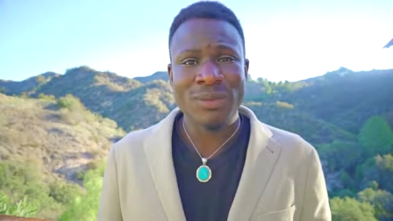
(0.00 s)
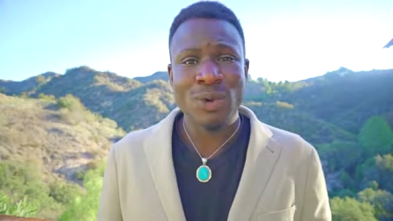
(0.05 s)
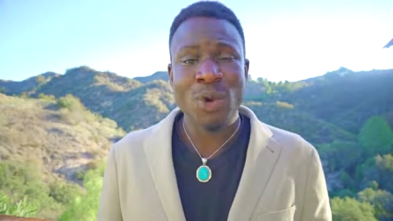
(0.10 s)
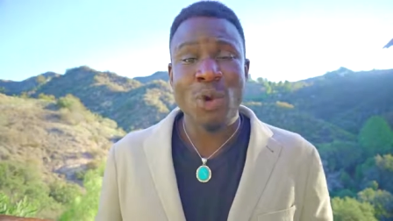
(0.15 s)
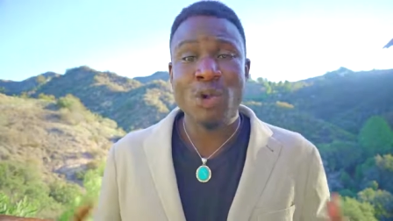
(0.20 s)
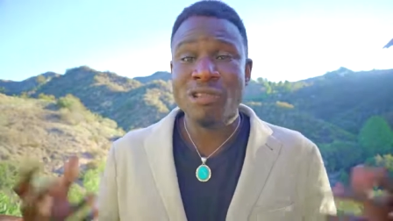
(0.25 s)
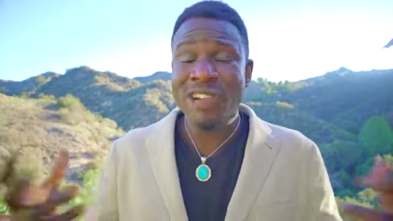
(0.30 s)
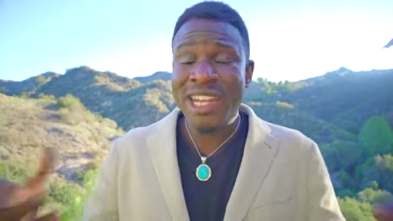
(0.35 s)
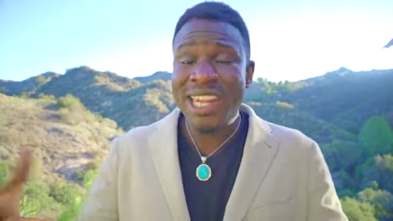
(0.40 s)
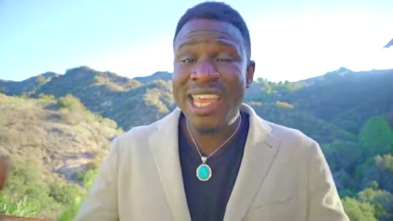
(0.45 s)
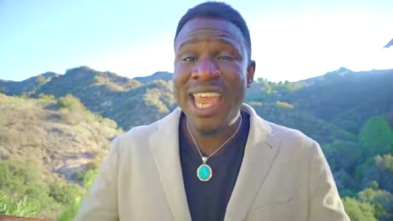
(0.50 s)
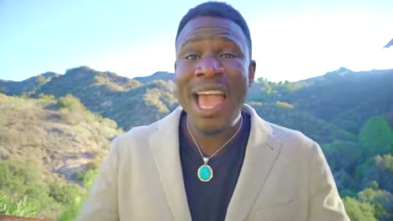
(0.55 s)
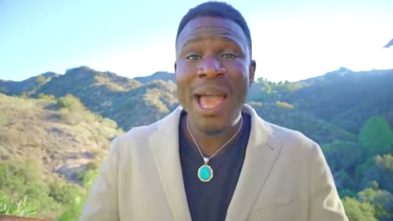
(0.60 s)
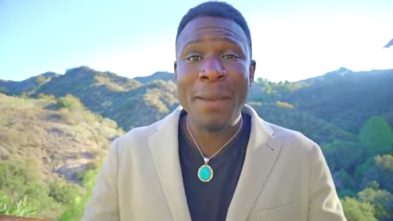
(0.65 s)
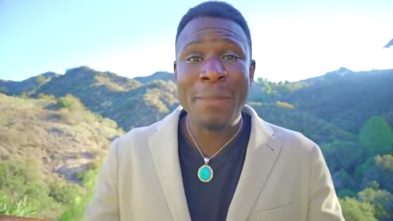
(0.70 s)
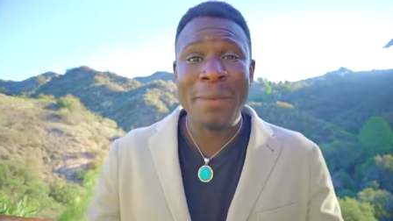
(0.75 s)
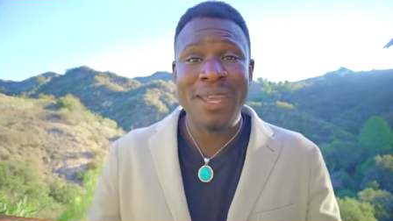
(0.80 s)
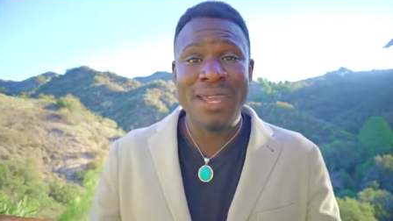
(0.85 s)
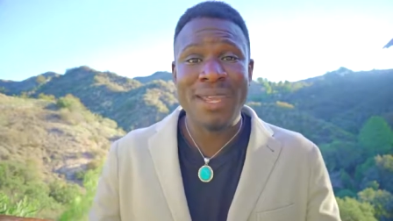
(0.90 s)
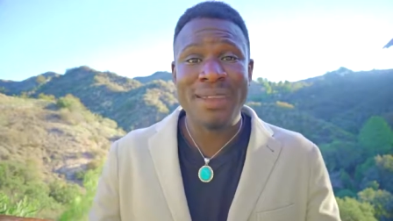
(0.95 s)
Or really
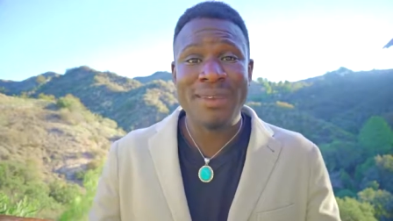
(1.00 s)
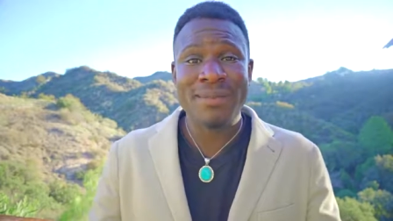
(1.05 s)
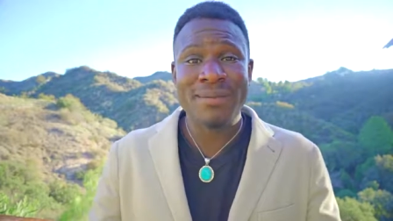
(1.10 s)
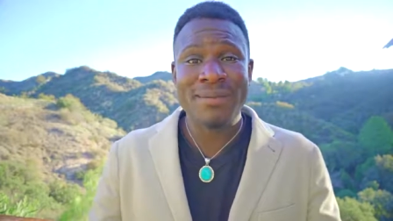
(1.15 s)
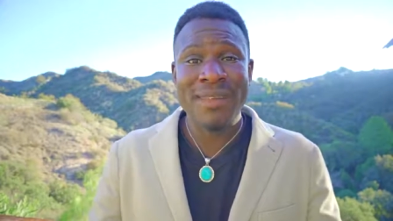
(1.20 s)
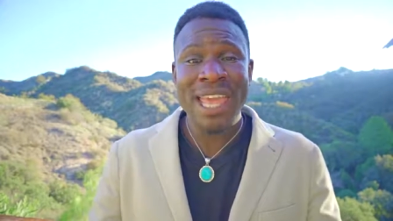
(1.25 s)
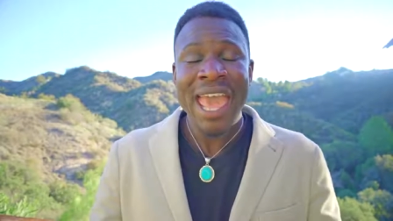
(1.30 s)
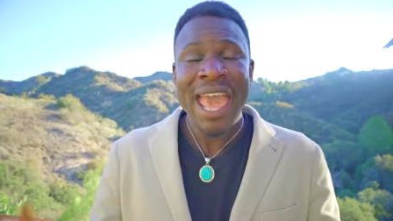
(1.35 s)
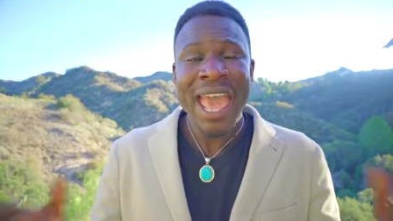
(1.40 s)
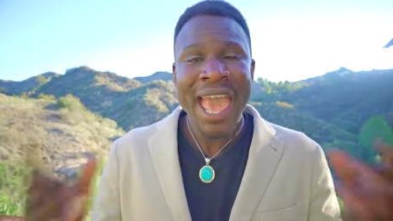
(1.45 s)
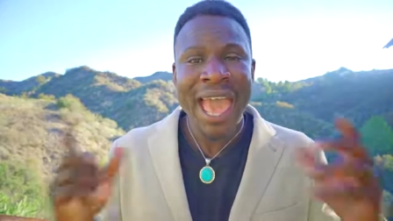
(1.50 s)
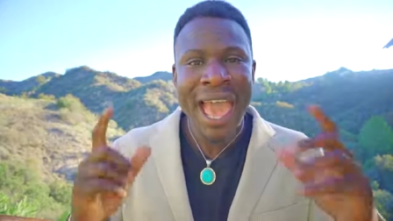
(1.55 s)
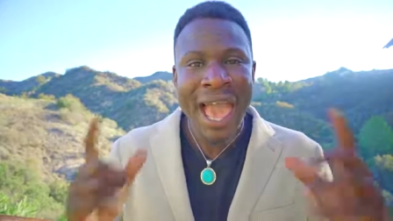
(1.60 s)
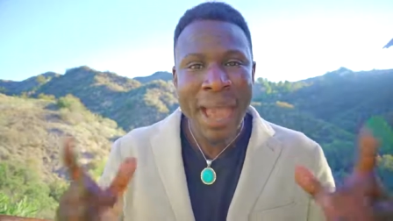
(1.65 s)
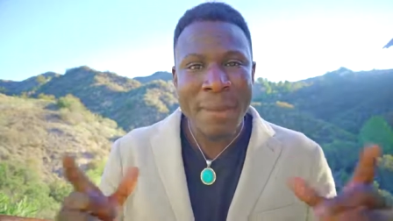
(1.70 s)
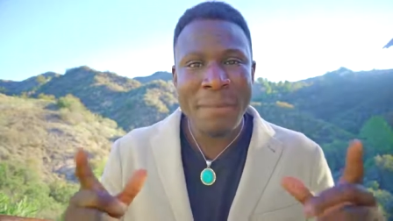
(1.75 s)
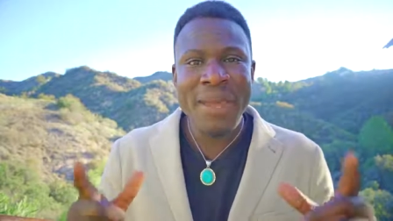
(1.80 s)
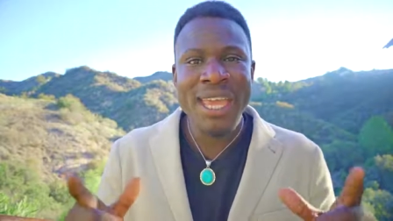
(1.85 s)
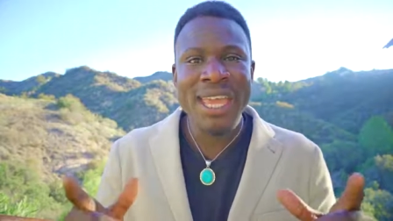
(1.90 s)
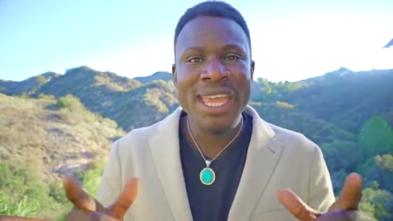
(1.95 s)
happy?
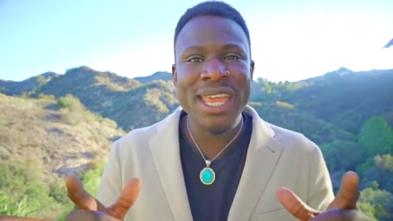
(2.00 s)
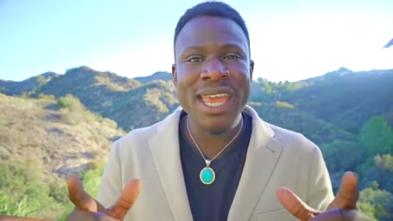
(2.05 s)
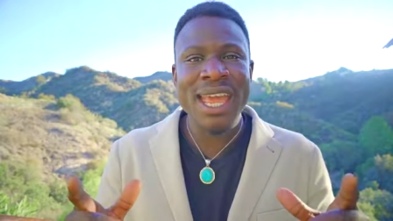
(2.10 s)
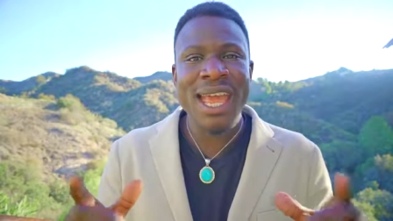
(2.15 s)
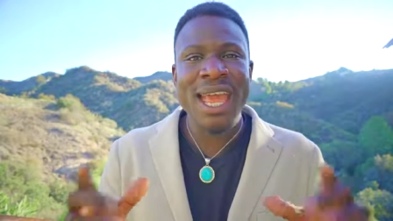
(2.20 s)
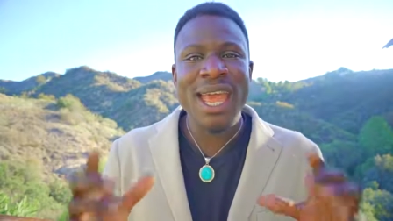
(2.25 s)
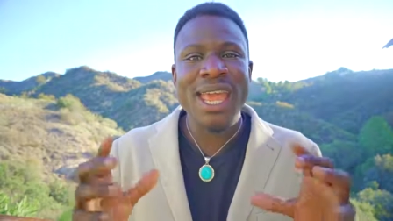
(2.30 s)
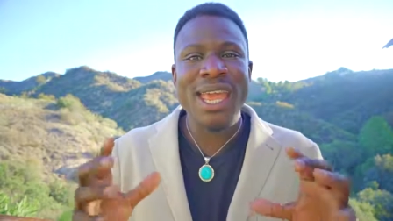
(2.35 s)
Happy